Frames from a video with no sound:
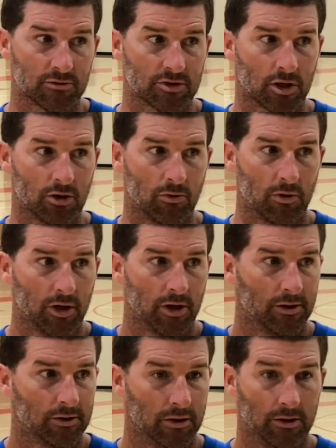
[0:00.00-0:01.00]
So,
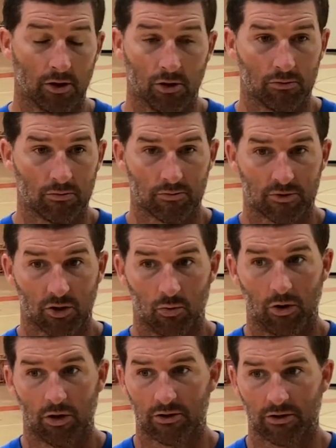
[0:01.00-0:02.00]
you know, so
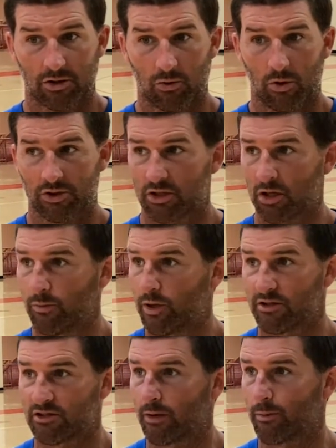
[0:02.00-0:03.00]
what, so what's going to be
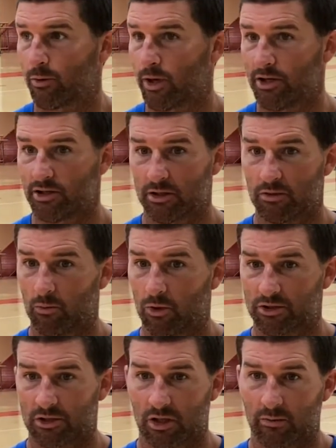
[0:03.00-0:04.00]
the separation?
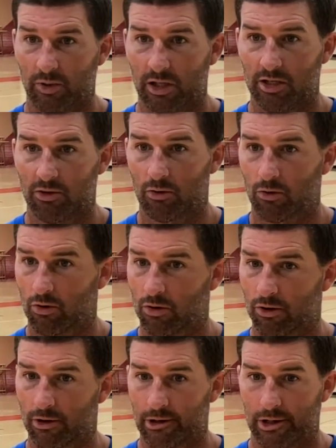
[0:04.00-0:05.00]
What's going to be your,